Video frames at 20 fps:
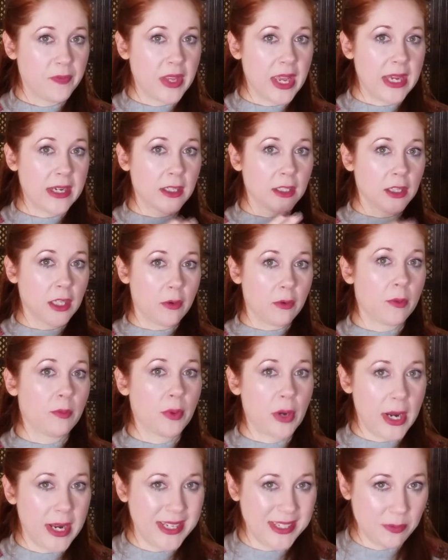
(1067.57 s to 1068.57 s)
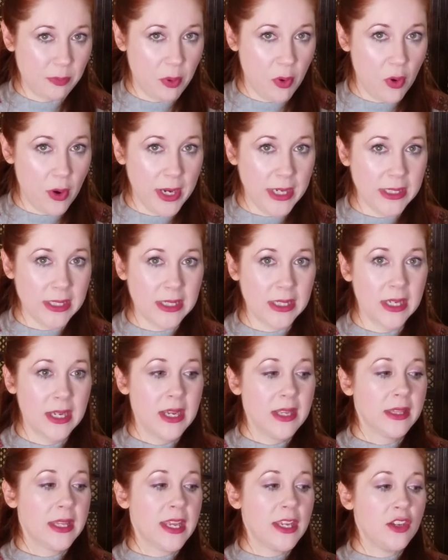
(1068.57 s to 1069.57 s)
at a lower price point
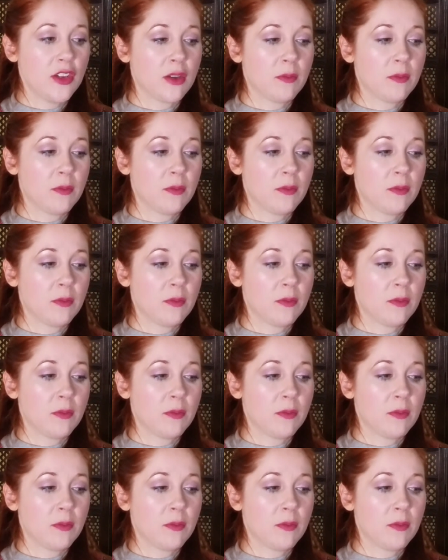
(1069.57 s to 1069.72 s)
that you